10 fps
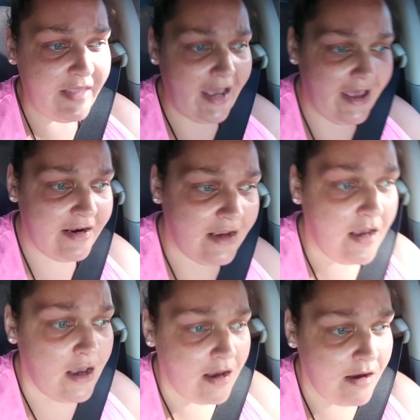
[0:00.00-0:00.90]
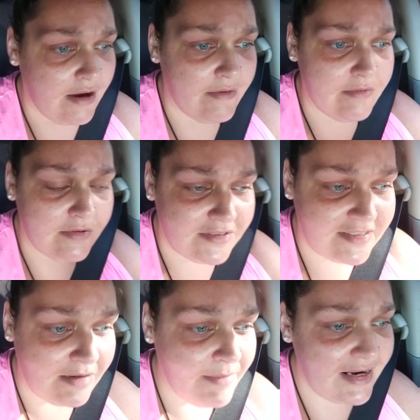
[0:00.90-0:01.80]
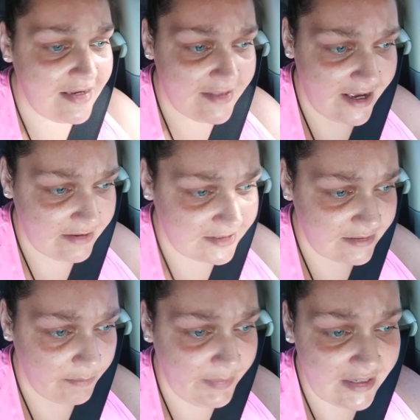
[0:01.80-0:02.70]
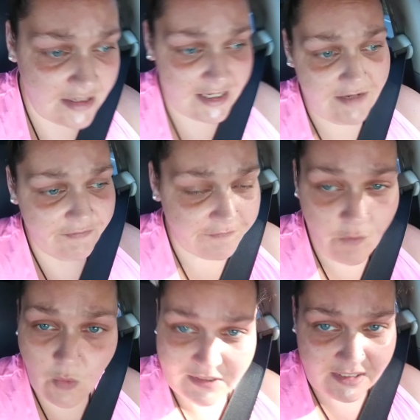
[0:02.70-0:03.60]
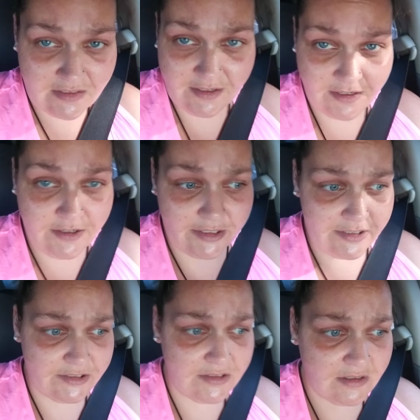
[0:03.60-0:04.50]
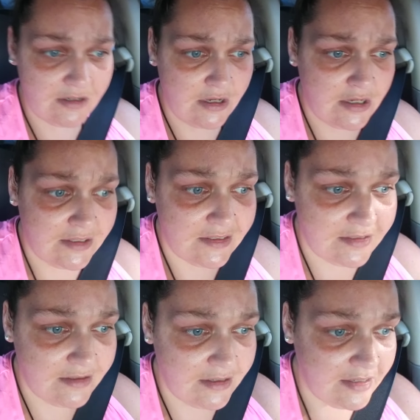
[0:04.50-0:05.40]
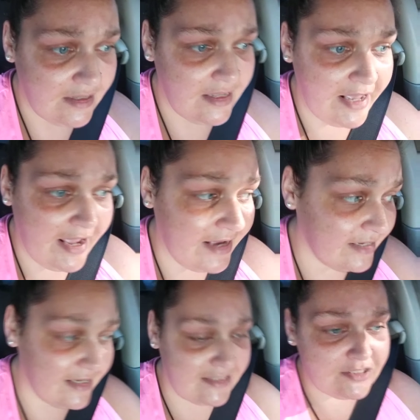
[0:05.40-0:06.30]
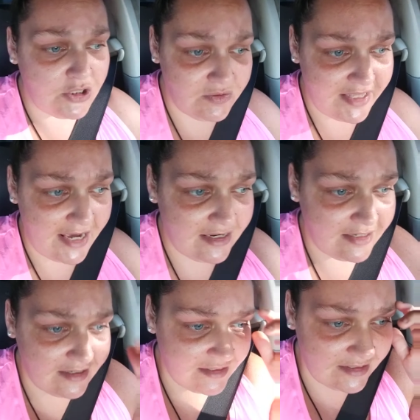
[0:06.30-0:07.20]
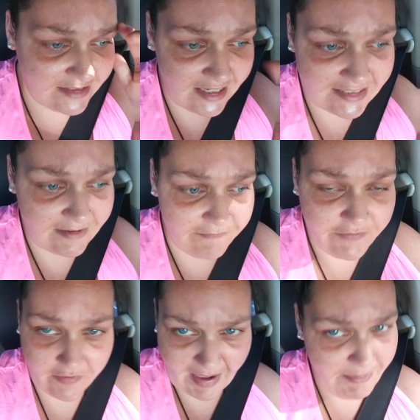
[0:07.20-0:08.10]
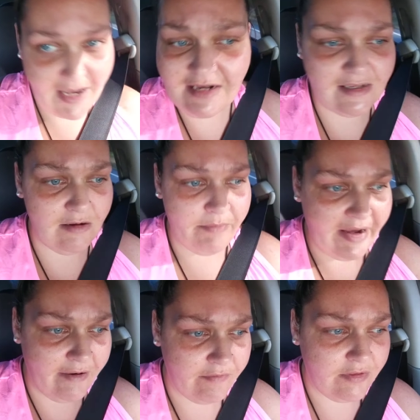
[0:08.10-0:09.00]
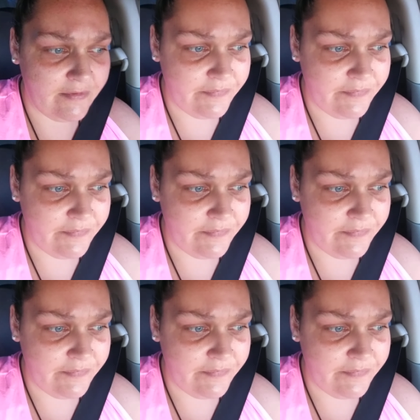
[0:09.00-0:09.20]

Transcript: that somebody that's been clean for 14 years and gets a toothache doesn't feel that pain in their mouth.